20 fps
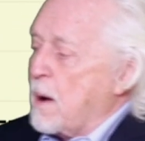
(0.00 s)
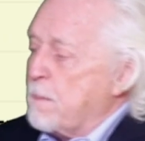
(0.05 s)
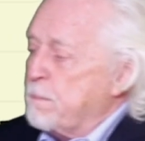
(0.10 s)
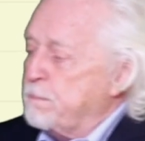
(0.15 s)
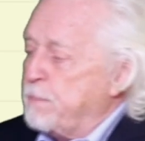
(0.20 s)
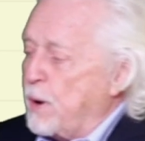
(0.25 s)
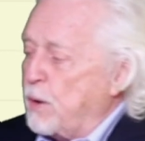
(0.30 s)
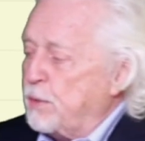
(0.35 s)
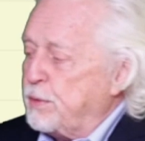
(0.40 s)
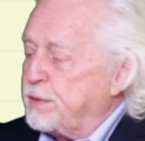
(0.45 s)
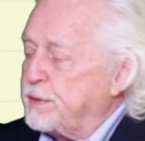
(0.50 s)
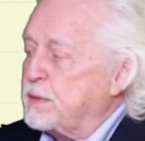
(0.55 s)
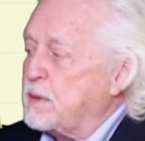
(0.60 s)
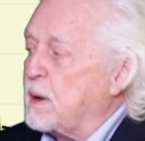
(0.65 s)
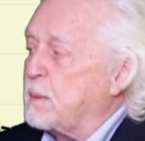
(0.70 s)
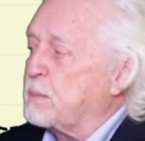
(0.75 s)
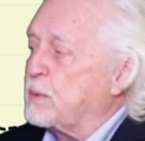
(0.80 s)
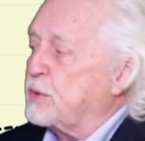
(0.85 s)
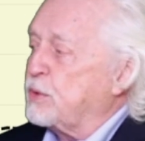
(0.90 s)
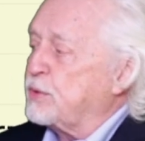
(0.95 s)
Both
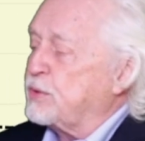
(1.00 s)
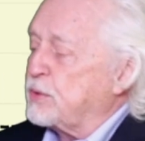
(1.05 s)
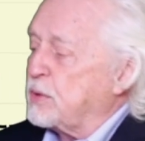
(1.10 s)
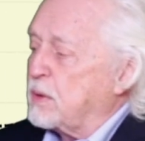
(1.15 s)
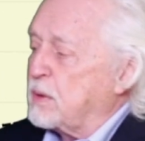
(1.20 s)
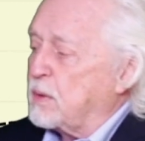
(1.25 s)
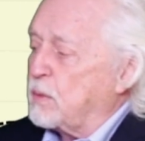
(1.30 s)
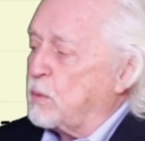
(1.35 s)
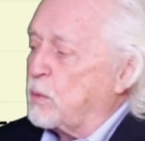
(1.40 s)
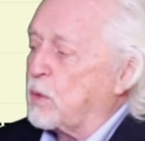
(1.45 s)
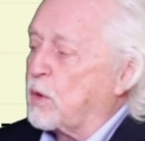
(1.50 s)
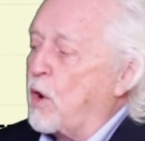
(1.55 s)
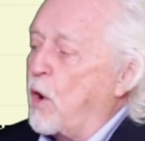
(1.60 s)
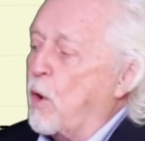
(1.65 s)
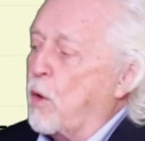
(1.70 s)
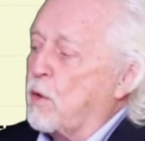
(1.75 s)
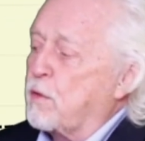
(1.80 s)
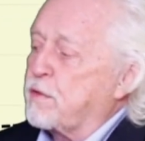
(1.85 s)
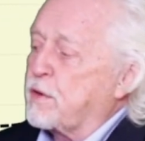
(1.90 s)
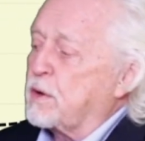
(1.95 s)
numbers were
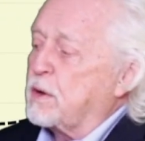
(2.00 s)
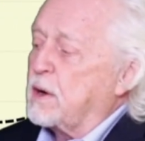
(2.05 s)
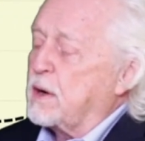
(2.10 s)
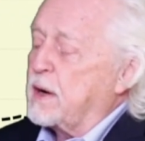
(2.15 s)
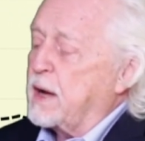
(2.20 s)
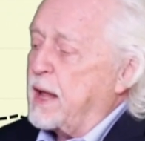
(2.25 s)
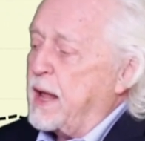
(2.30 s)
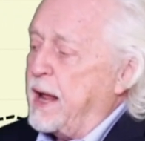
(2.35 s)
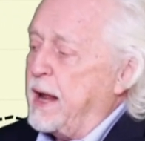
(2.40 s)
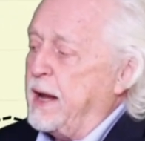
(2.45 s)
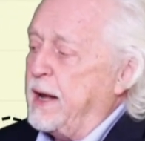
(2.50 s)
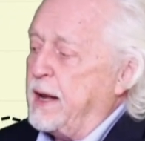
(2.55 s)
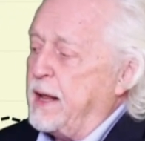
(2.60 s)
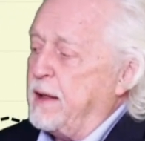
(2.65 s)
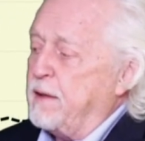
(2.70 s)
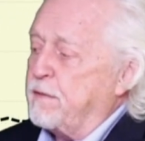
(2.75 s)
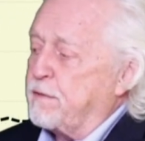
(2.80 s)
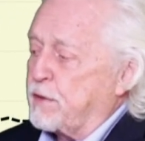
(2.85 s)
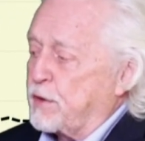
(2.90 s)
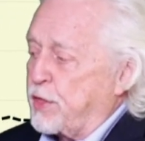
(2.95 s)
over 80
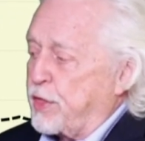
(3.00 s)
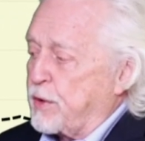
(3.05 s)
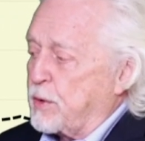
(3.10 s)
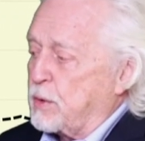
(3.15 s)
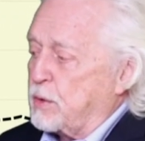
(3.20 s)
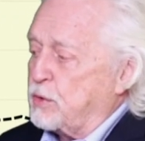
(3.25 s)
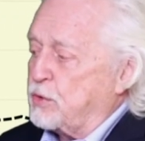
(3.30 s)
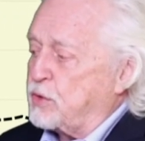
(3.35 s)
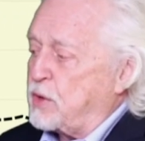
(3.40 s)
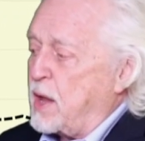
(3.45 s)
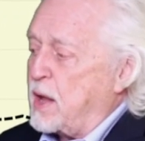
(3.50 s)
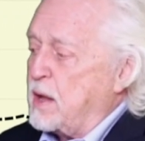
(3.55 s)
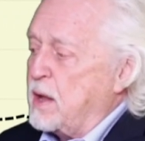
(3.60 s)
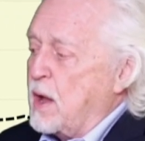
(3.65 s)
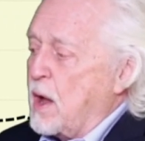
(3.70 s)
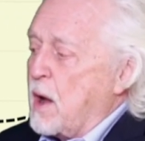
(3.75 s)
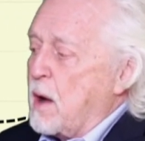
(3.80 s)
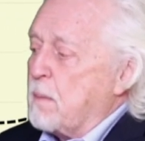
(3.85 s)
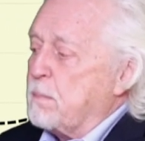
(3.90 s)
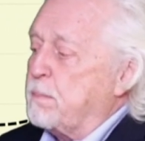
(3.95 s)
for Thursday,
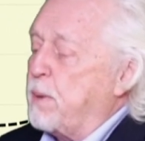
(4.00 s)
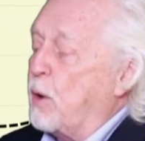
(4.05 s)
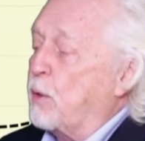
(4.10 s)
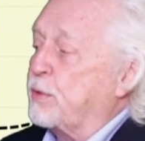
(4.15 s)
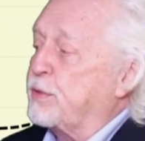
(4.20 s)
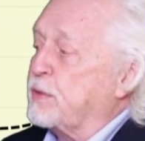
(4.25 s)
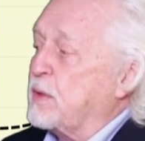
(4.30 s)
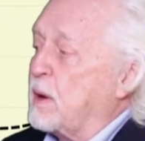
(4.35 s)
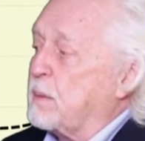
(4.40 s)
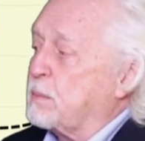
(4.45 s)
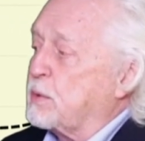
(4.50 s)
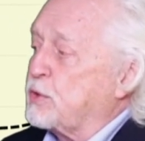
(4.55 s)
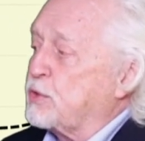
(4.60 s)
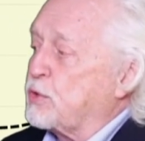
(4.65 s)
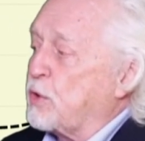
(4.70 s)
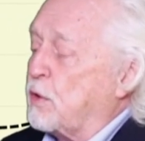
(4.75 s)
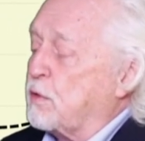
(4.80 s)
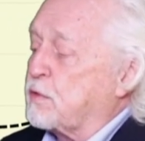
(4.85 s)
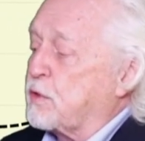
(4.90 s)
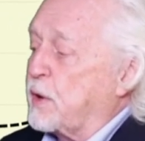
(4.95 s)
both numbers
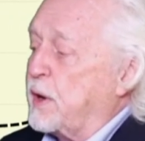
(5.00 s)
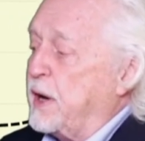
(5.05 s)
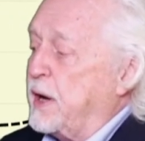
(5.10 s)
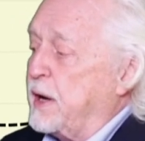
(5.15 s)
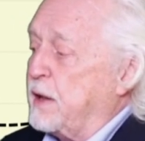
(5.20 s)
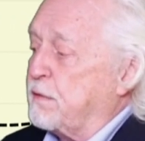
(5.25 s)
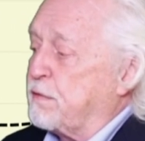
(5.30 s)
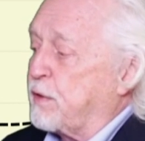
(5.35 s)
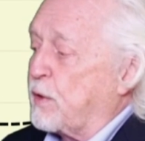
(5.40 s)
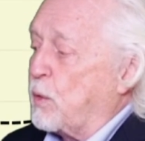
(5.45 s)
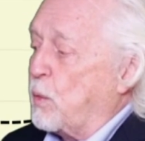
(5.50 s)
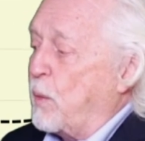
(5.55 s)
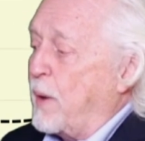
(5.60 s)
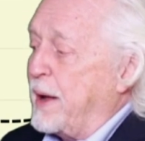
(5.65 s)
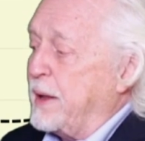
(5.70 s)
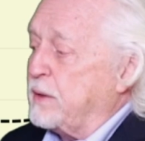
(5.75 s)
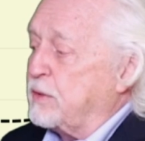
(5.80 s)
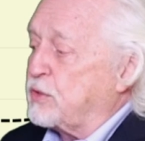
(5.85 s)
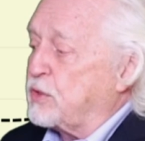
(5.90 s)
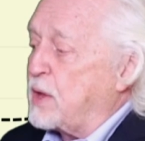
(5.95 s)
over 80 for
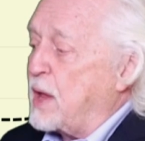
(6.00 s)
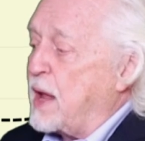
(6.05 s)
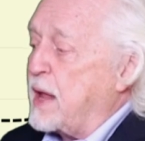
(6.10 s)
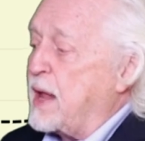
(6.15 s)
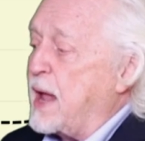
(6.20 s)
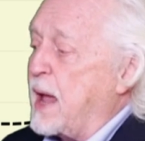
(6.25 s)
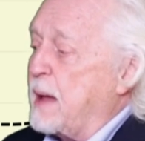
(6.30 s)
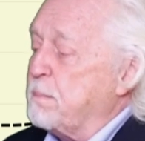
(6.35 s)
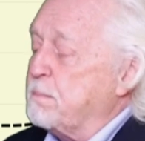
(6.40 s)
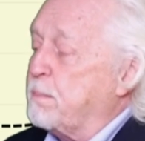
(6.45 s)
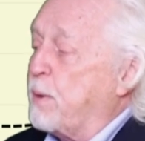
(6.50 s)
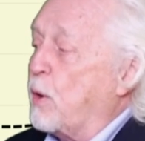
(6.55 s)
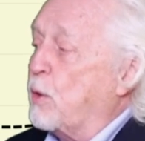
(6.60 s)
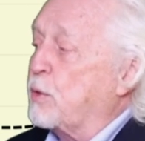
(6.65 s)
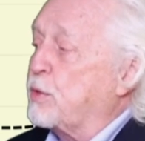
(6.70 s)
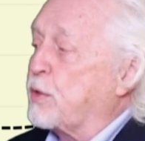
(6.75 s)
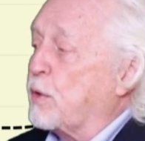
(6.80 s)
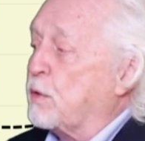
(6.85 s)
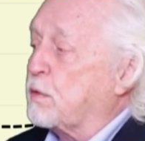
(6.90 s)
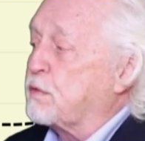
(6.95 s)
Wednesday, and
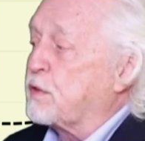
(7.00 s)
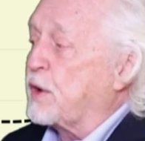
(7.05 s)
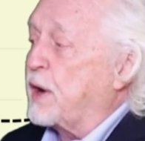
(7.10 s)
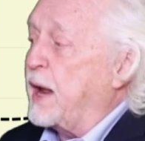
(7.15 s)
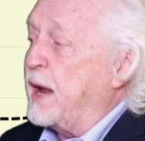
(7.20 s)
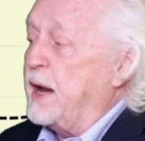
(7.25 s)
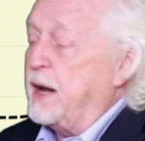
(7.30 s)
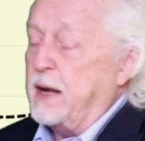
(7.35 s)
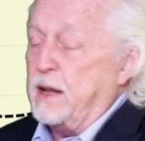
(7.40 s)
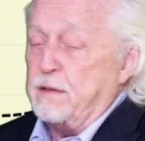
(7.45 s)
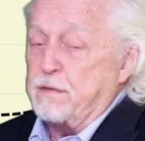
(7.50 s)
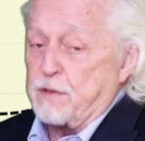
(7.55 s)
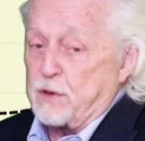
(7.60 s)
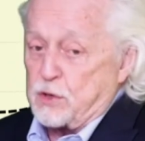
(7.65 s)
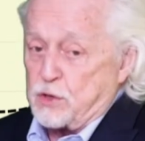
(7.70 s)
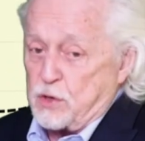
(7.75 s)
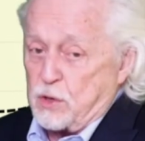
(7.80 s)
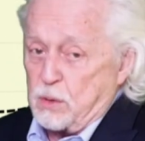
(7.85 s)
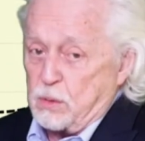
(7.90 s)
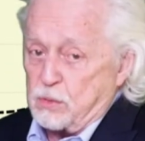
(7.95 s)
both over 80 for
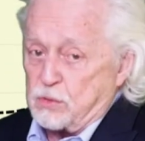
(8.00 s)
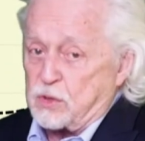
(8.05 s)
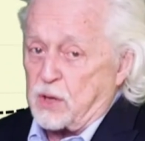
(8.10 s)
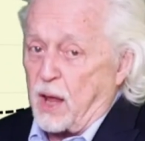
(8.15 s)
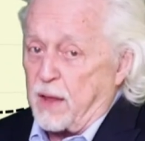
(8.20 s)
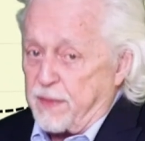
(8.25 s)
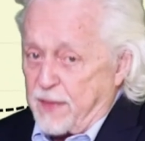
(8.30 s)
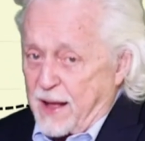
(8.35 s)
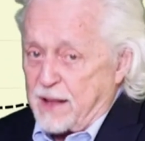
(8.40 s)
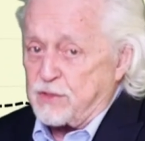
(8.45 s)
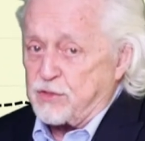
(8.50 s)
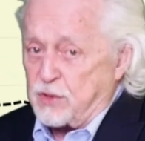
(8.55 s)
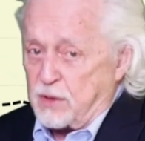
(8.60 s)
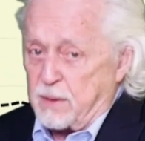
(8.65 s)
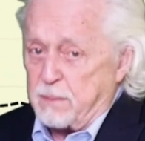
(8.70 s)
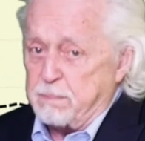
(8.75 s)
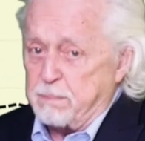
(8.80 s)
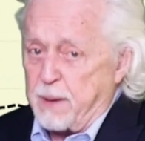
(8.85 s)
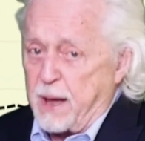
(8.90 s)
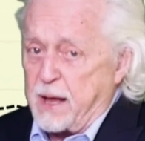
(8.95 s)
Tuesday. That's an
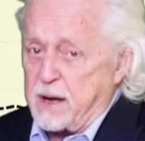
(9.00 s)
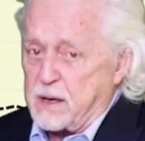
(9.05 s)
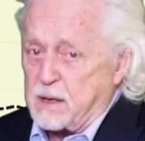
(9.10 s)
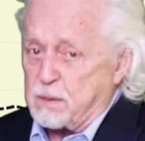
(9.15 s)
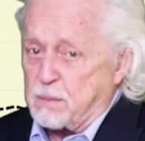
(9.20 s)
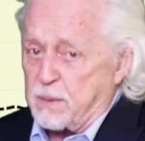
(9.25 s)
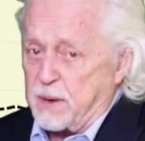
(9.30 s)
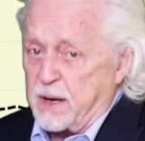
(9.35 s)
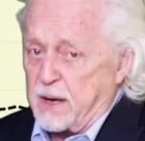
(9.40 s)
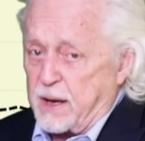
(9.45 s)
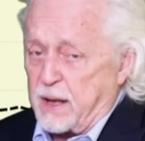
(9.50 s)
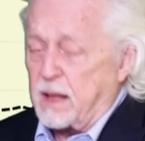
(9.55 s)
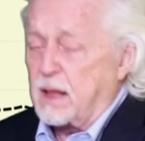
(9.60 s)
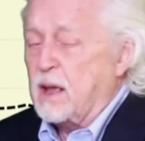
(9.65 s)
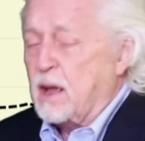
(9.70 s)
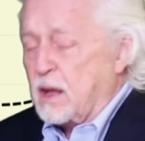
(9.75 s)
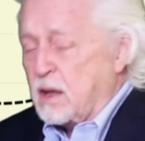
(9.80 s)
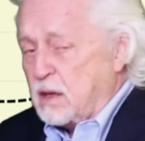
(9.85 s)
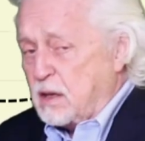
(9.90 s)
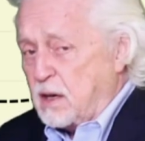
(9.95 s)
embedded reading.
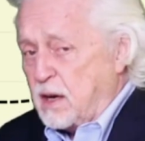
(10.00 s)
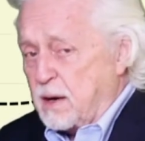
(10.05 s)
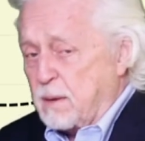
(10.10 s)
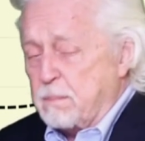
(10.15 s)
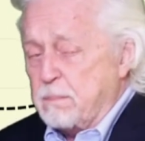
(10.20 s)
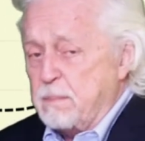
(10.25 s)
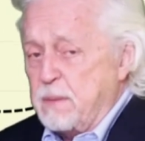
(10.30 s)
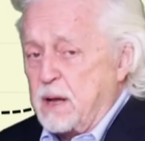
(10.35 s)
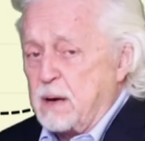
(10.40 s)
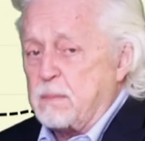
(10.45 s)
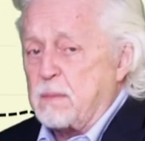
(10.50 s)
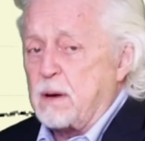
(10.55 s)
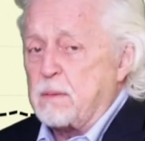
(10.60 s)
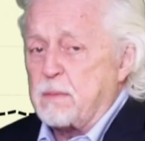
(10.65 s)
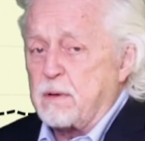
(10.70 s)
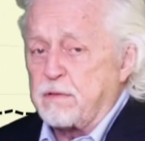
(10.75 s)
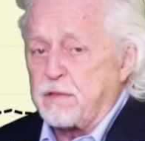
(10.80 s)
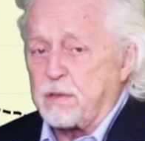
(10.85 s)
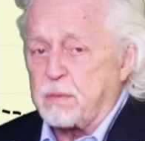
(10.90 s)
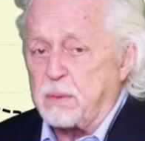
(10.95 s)
You need a minimum
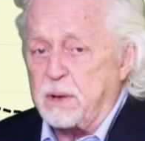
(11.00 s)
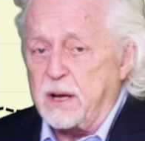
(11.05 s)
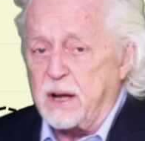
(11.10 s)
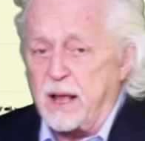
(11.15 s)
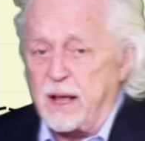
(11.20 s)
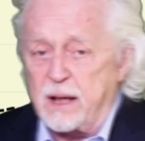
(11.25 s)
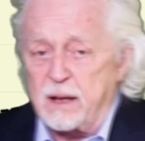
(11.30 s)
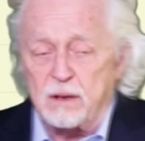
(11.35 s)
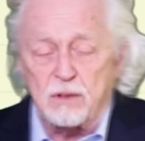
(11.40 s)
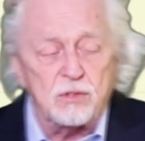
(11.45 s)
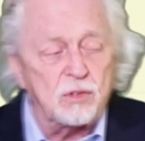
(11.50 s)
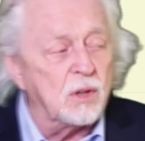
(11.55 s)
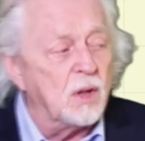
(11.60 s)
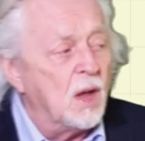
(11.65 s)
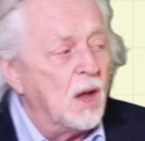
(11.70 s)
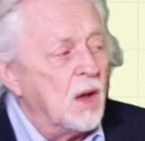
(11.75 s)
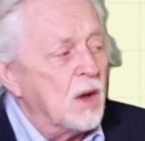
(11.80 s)
of 3 days.